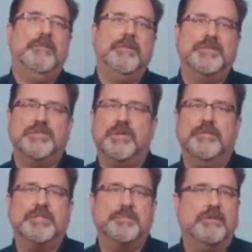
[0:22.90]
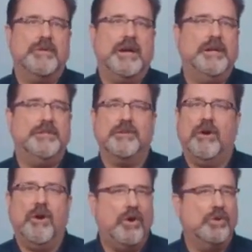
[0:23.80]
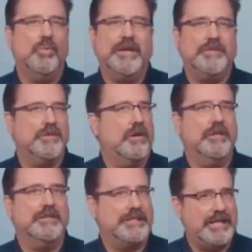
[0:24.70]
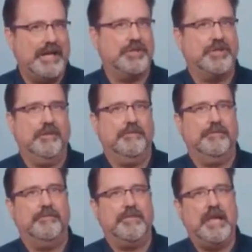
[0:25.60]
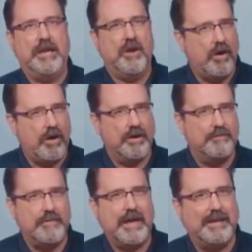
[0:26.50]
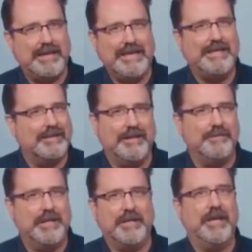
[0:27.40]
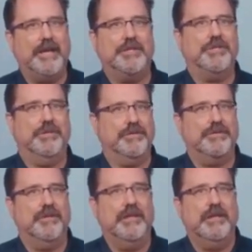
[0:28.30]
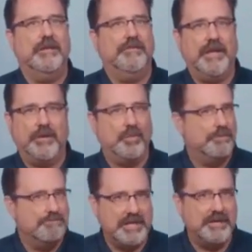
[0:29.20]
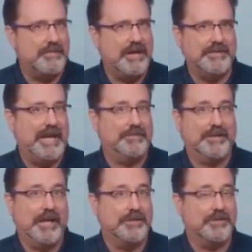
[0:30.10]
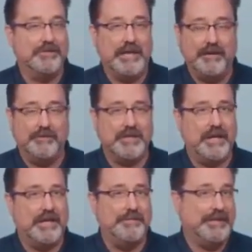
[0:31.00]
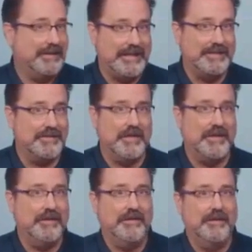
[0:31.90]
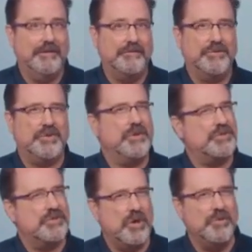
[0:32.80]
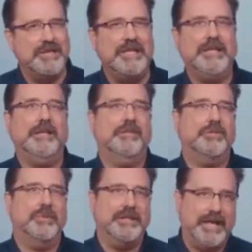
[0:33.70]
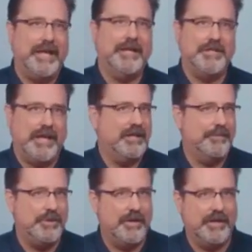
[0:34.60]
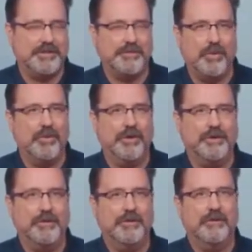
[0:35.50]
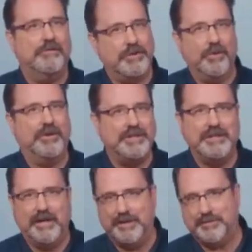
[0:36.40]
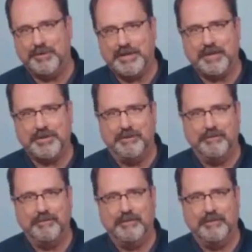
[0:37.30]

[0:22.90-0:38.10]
The service provides always-on detection and automatic inline mitigations that will minimize application downtime and latency, so there's no need to engage AWS support for your DDoS protection.